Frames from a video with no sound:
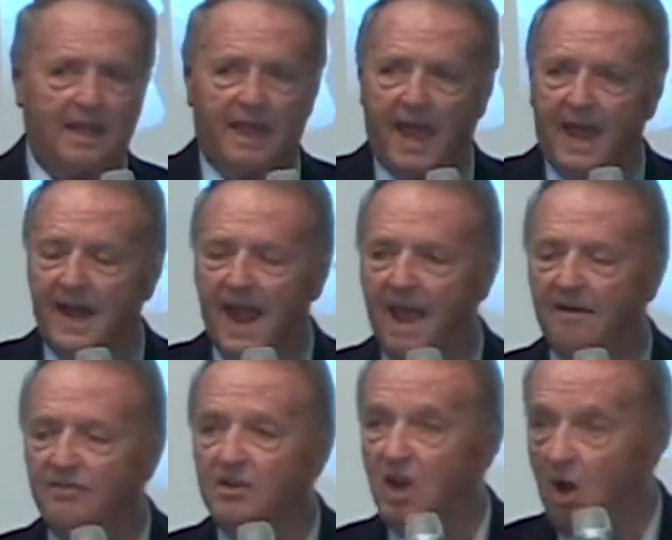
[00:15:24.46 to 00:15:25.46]
and
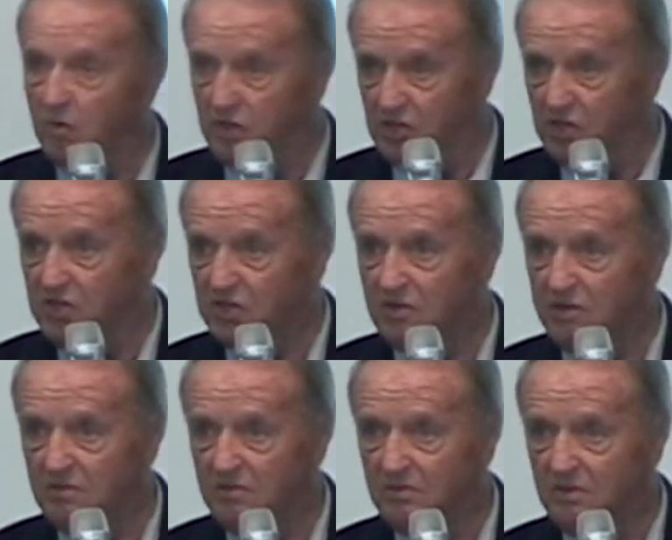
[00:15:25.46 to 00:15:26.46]
have coaches
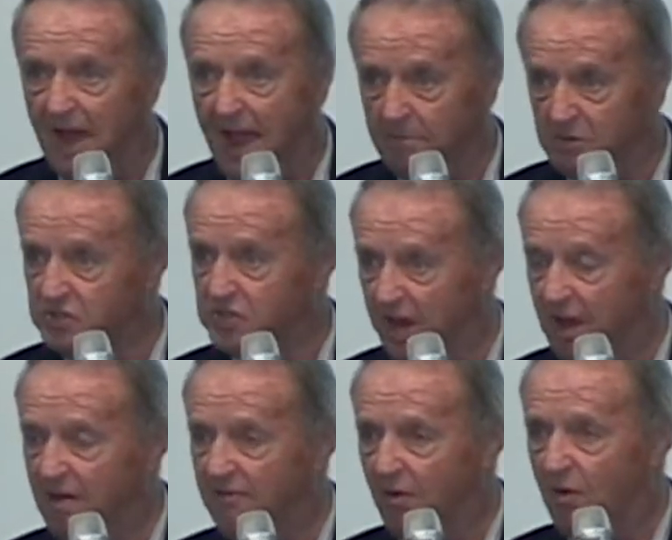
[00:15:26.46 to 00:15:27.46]
like
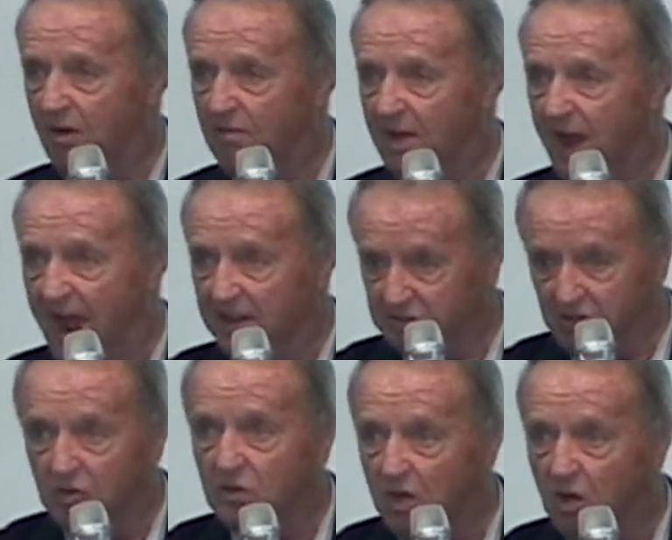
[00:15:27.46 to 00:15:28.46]
myself or high
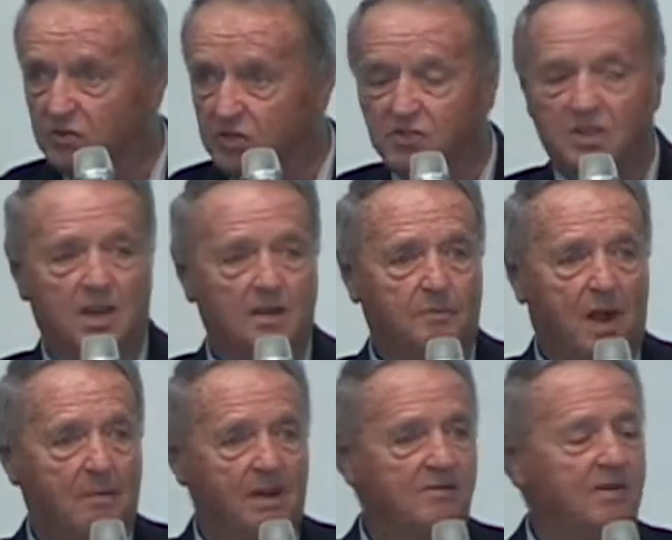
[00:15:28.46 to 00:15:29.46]
school coaches,
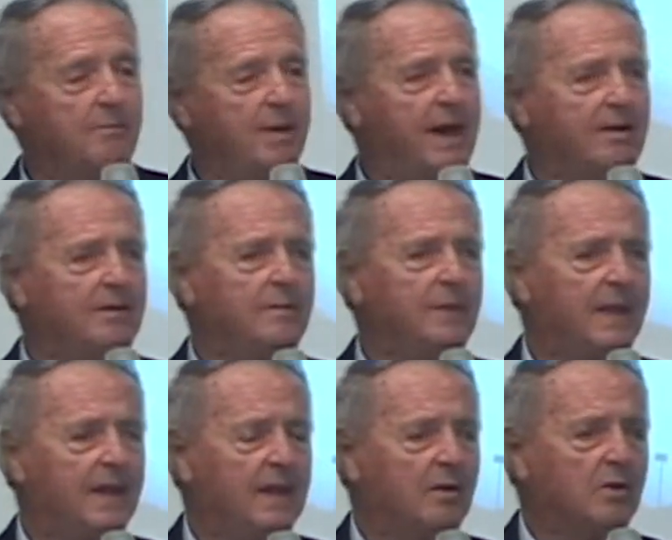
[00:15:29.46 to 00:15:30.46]
probably even better,
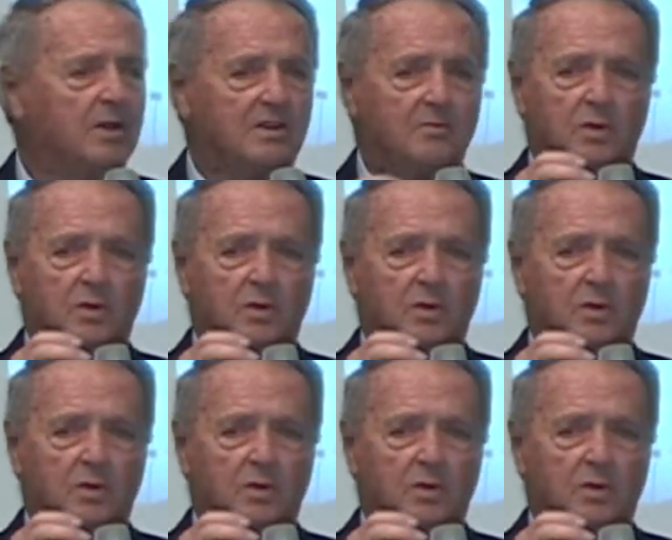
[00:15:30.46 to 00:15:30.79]
would